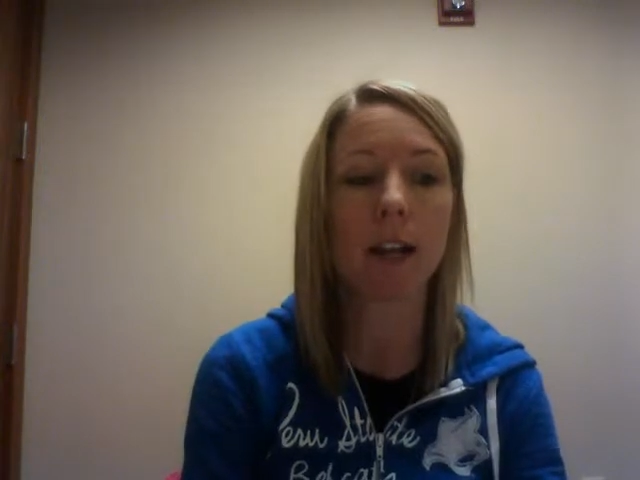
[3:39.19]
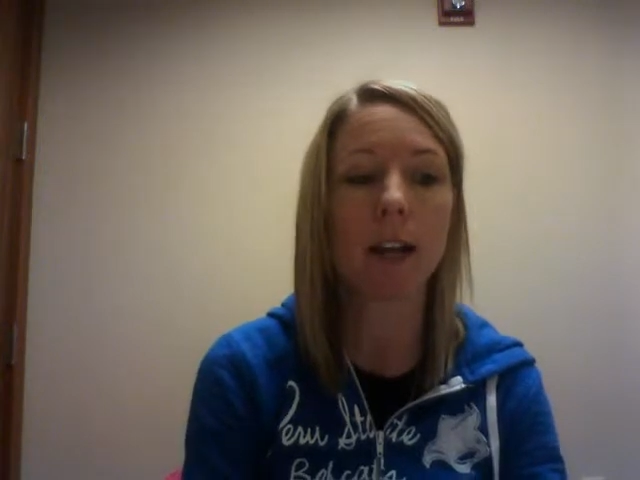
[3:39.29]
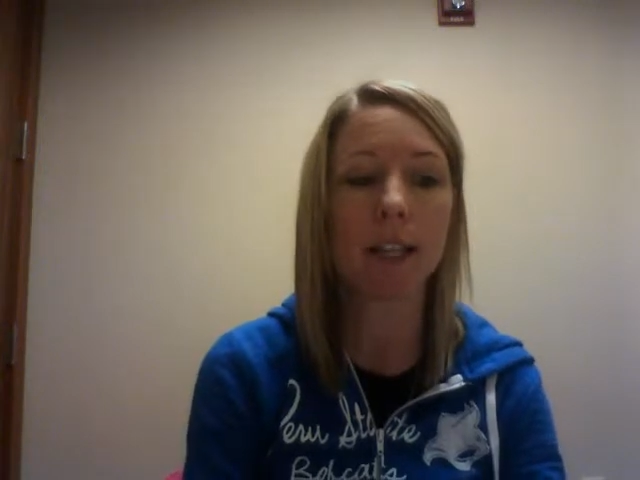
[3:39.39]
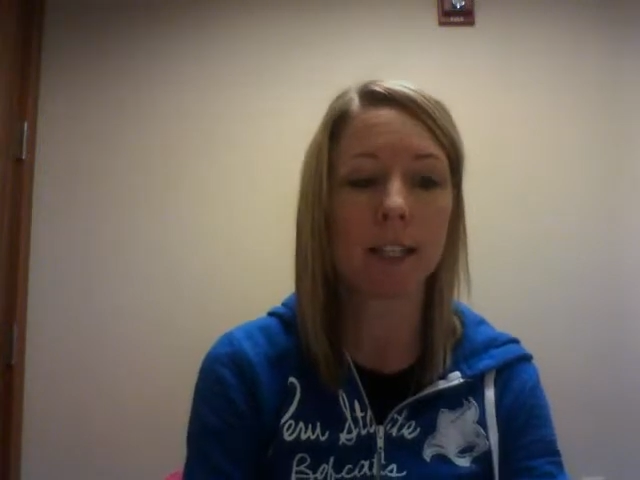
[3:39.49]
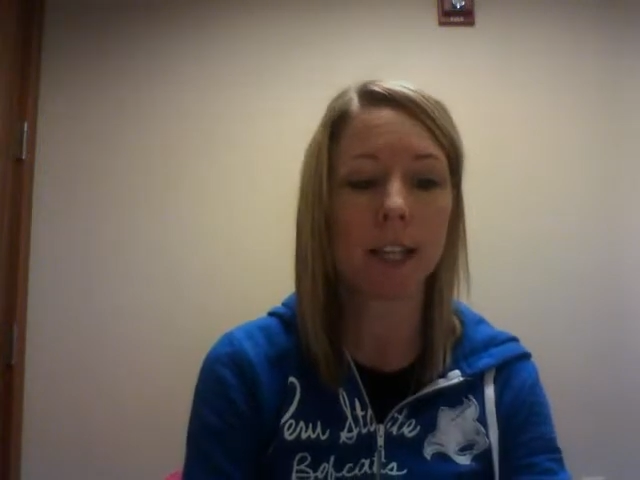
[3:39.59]

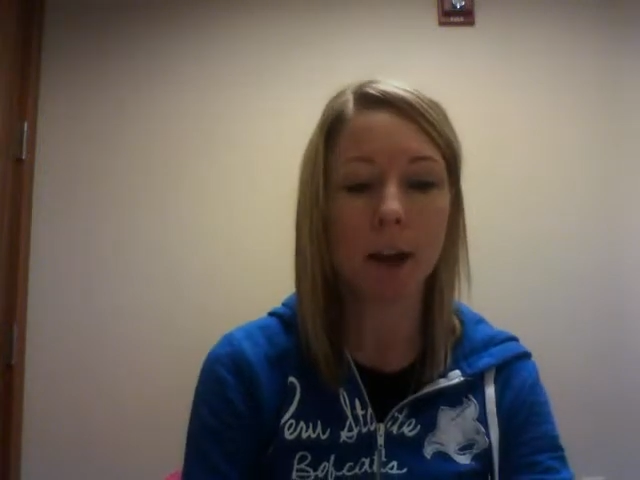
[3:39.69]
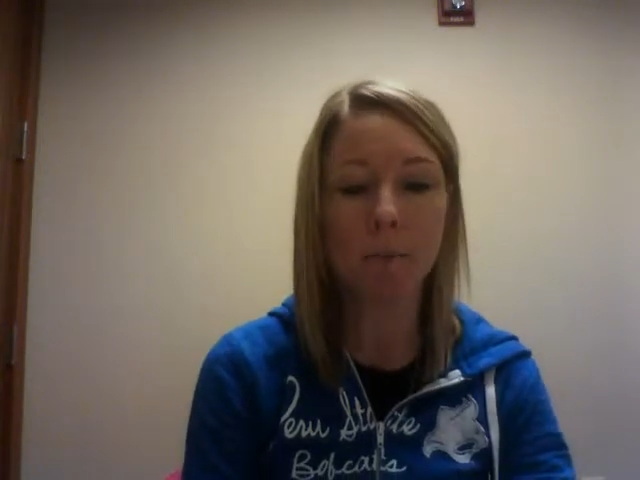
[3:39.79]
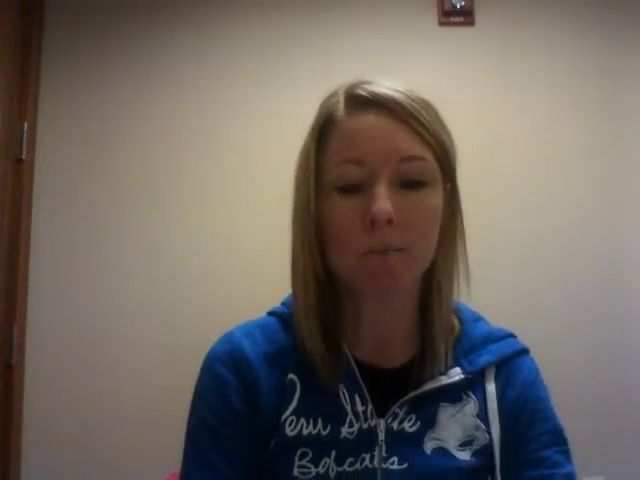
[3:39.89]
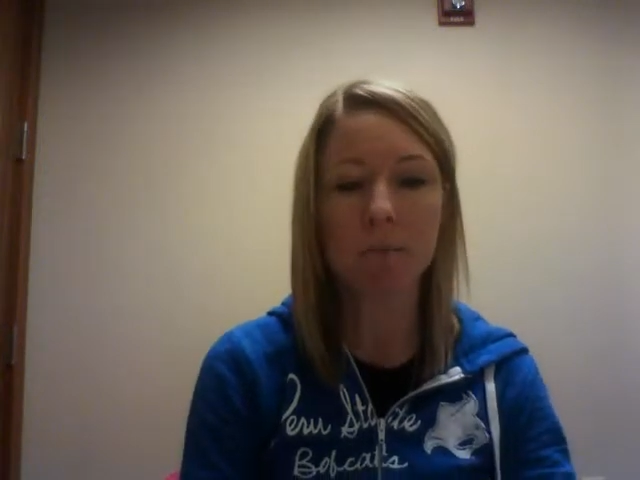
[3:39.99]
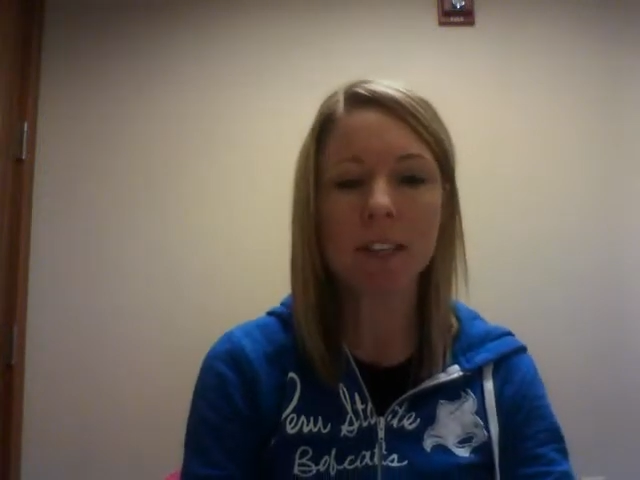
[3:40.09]
It's um,
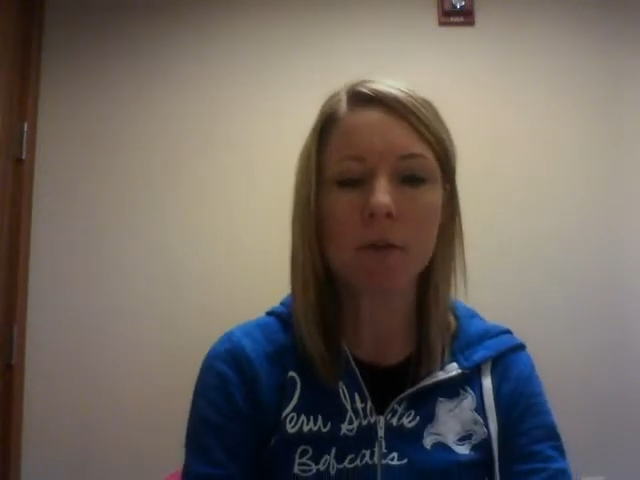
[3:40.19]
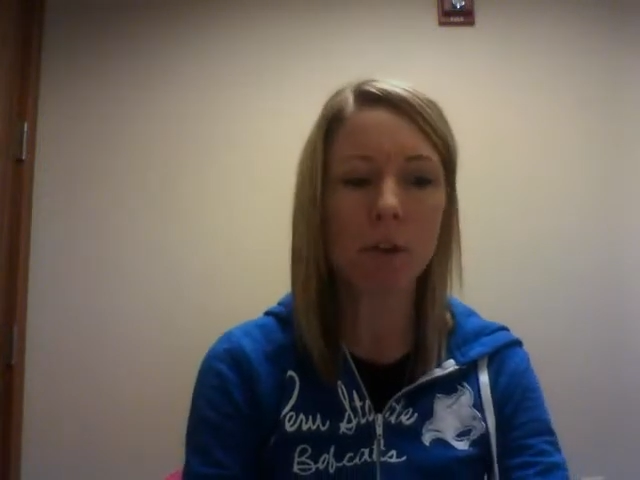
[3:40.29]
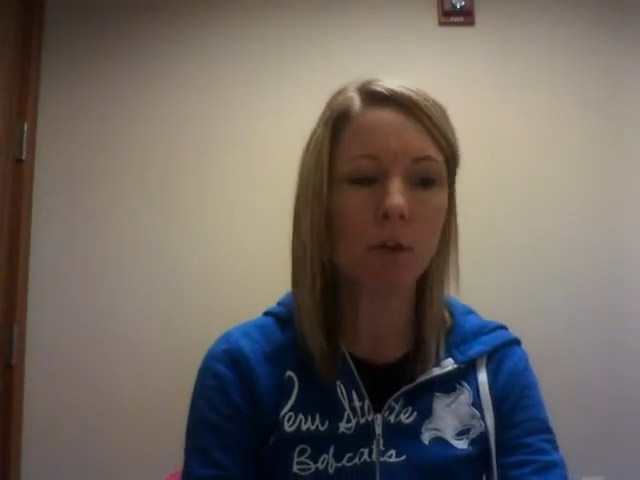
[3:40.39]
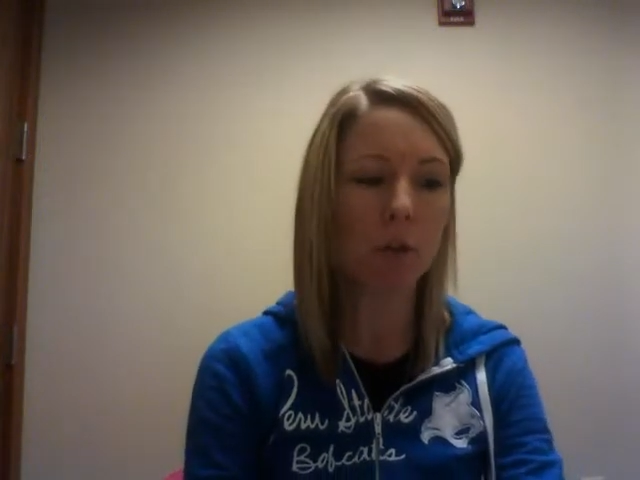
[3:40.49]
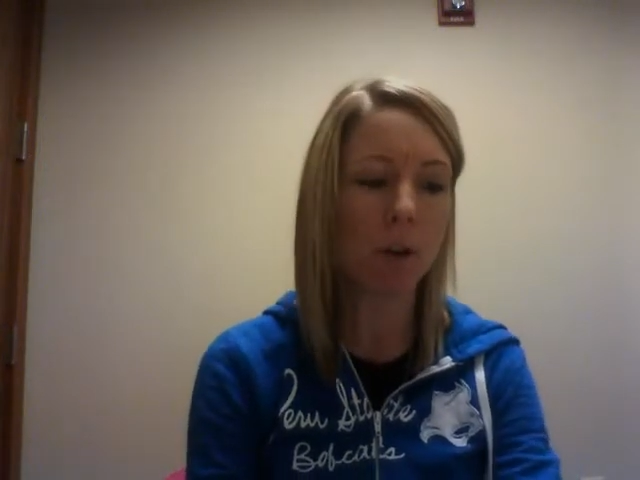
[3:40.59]
different
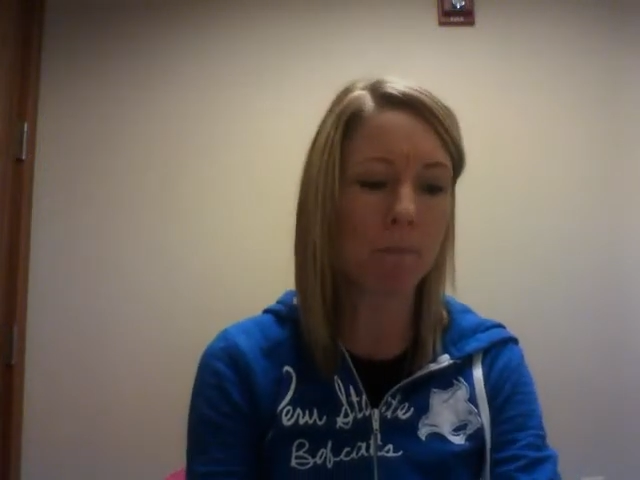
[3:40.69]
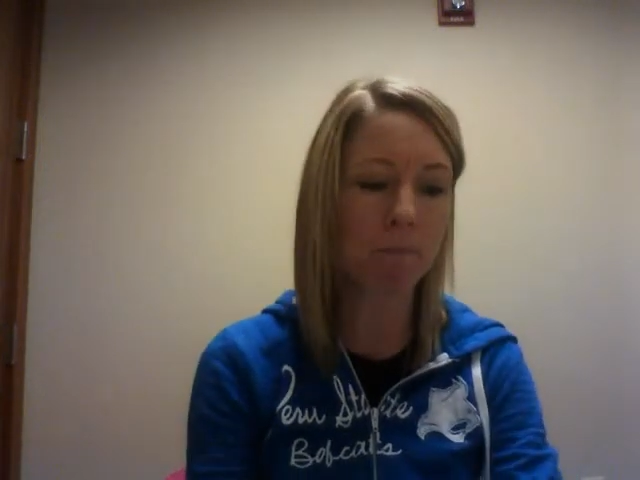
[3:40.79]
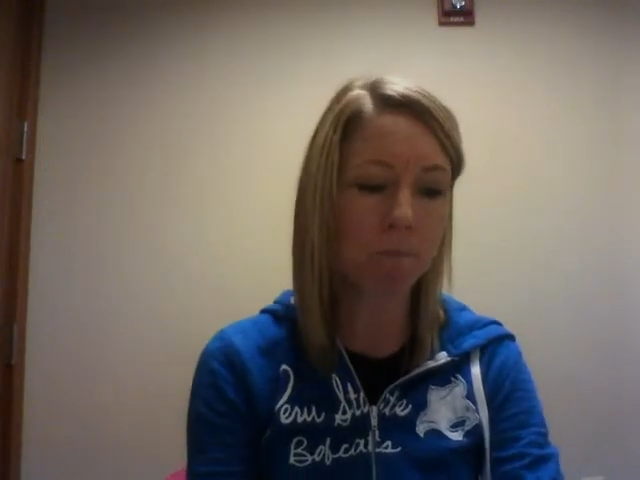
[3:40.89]
from